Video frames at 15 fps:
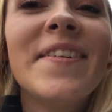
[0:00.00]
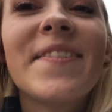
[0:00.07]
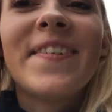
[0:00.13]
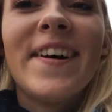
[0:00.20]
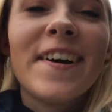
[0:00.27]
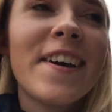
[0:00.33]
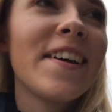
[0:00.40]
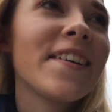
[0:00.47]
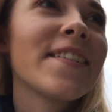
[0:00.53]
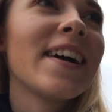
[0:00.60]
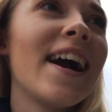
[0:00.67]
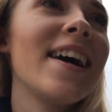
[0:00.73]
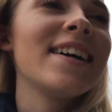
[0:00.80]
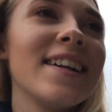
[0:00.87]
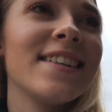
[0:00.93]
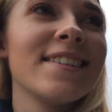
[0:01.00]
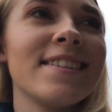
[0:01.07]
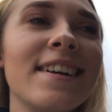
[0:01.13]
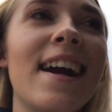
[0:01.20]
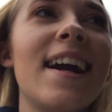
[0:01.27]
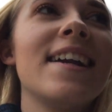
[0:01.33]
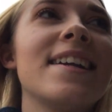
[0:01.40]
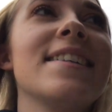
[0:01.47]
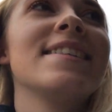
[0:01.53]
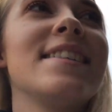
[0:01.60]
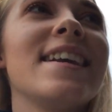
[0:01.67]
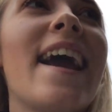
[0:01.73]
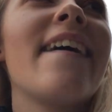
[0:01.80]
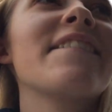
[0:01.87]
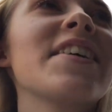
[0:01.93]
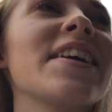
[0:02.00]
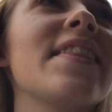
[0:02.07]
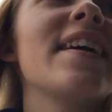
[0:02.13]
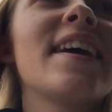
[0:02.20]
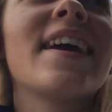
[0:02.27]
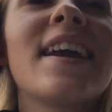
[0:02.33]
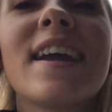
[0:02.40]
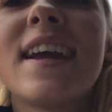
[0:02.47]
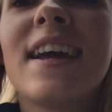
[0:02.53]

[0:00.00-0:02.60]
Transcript: and walking around and trying to see everything.